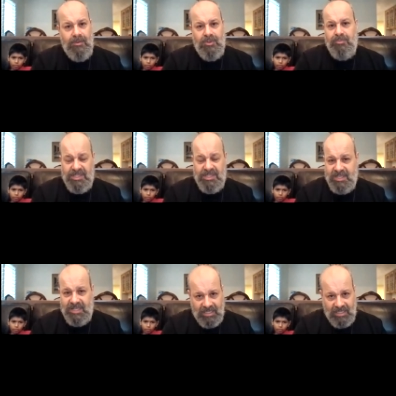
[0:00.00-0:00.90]
huge
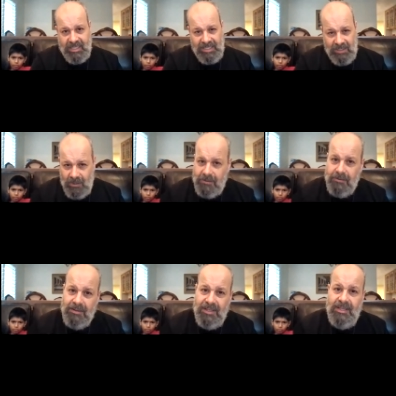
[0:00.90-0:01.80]
precedent in killing
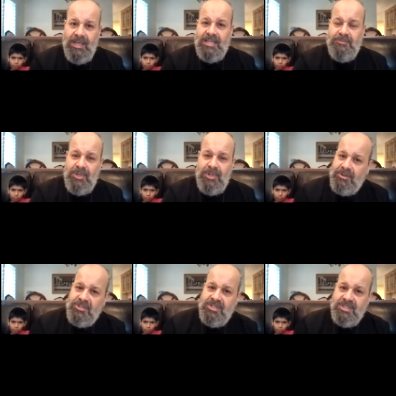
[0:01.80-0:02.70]
all as many
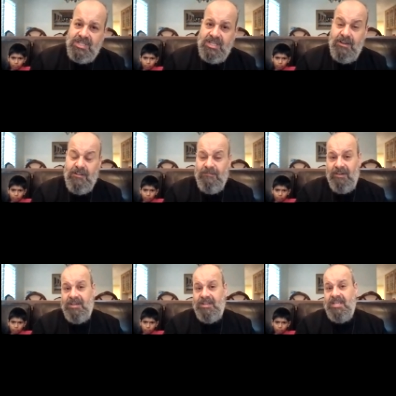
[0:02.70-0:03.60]
Christians as he could
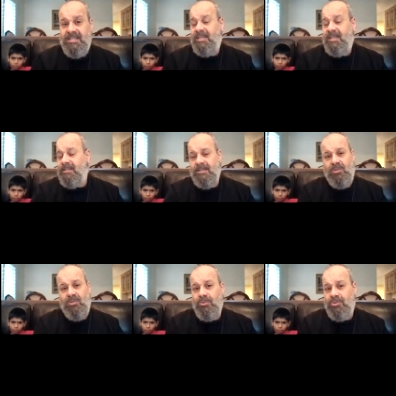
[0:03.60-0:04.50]
find. He sent
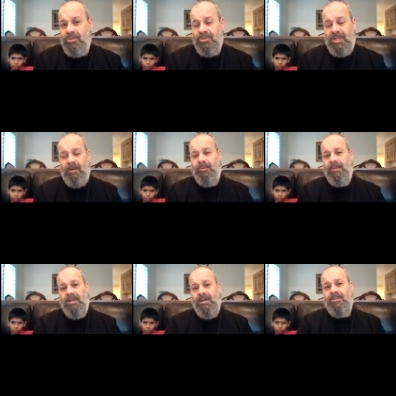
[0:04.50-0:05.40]
his soldiers out
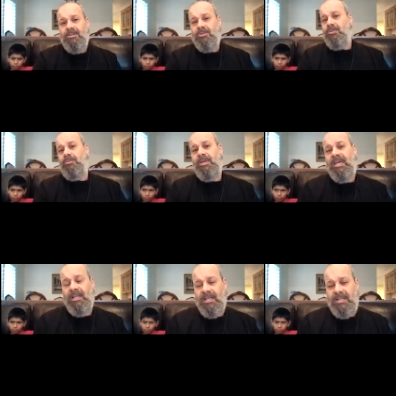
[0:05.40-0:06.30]
to
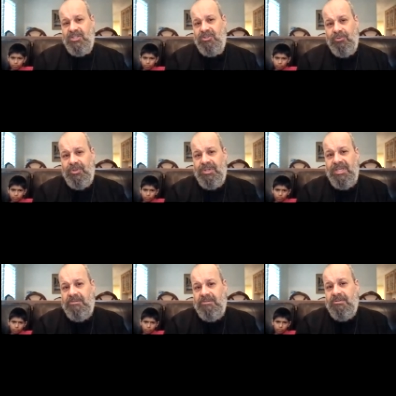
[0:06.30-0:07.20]
kill and destroy
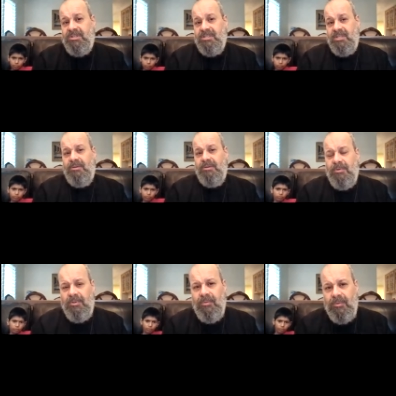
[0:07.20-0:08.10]
any Christians they would,
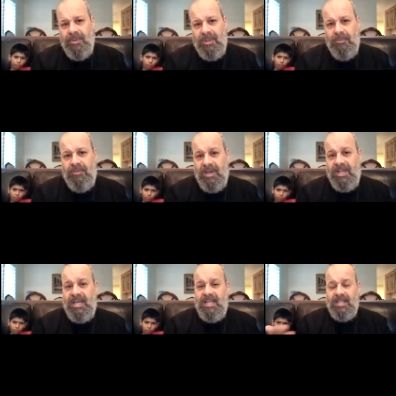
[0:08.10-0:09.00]
they would find.
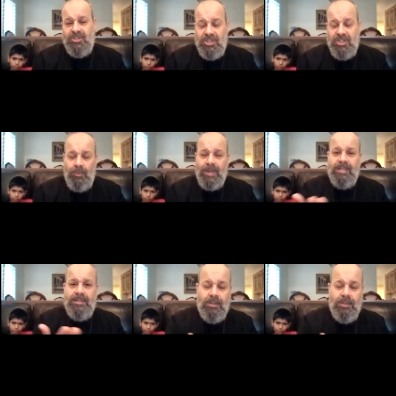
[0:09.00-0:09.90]
And then she went,
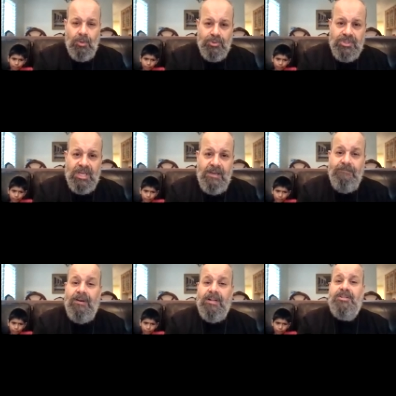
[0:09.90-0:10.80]
goes to him
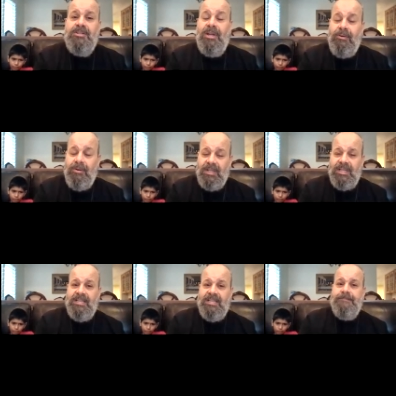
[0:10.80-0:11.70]
voluntarily
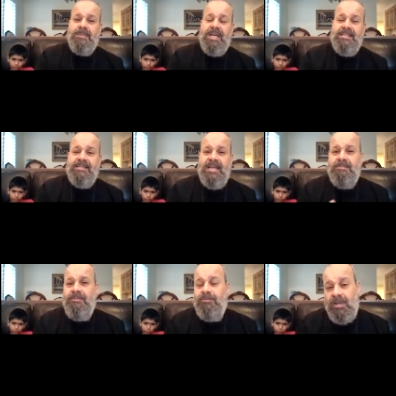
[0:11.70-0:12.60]
and stands
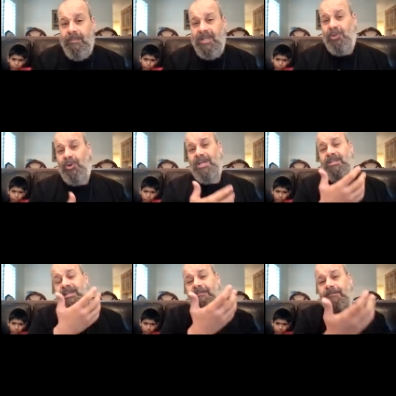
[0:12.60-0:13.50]
before him and tries to
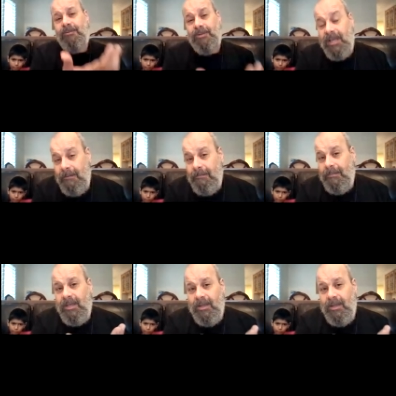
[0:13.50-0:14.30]
convert him